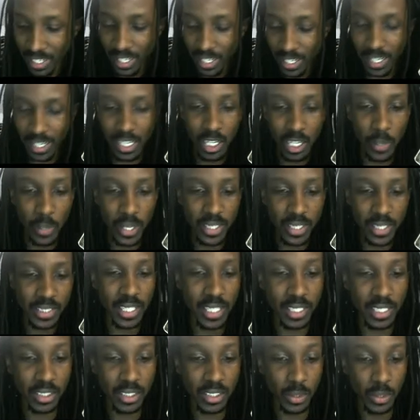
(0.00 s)
Anyway, let's get
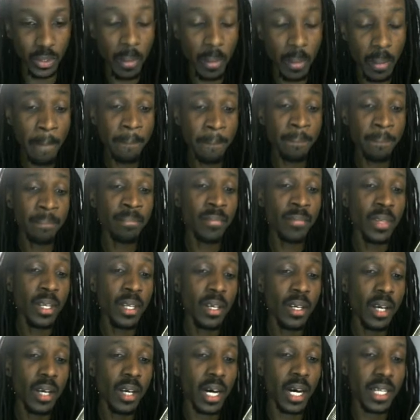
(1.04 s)
into it.
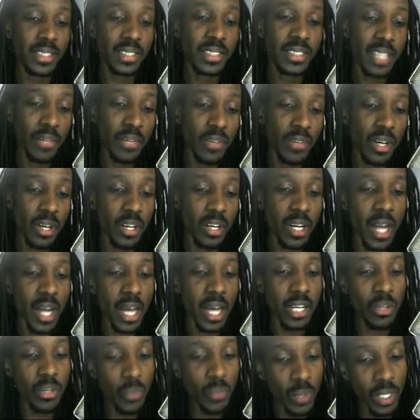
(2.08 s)
Uh,
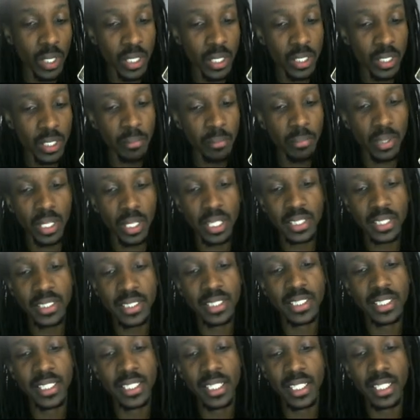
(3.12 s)
791 plus
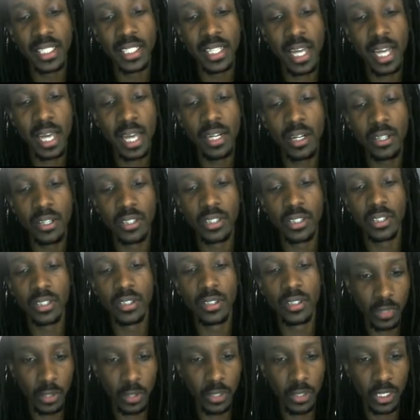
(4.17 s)
the
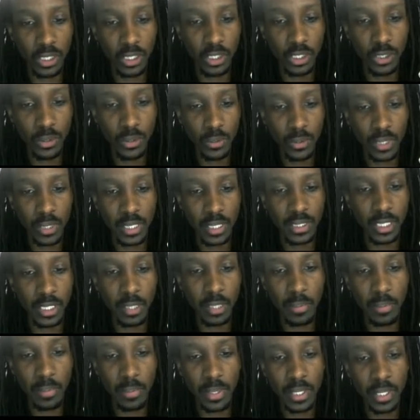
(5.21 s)
932, that's
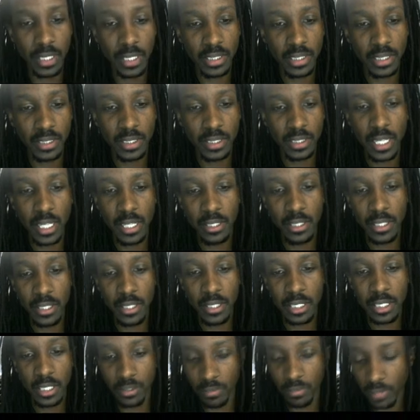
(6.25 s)
up here, that's your standard,
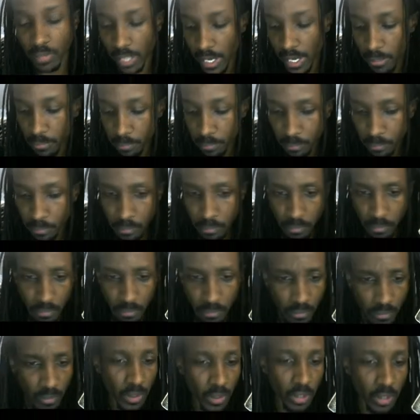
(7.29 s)
that's your flat.
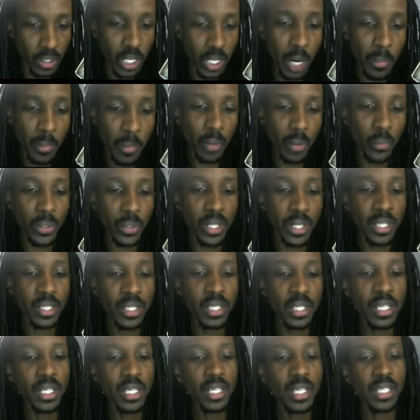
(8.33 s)
You come up with
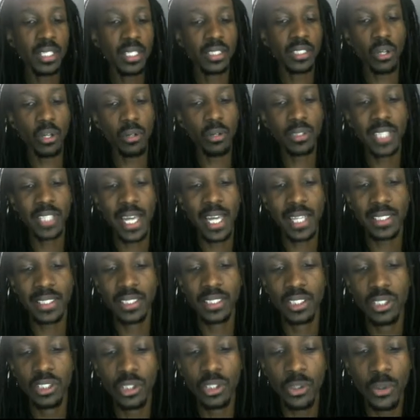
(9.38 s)
total
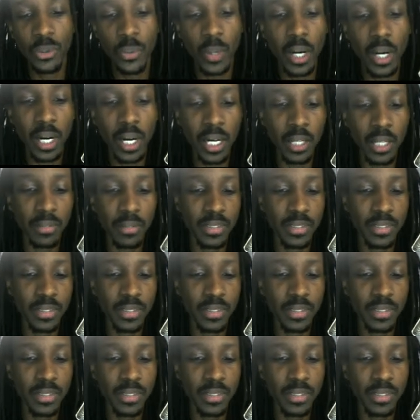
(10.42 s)
taxes due of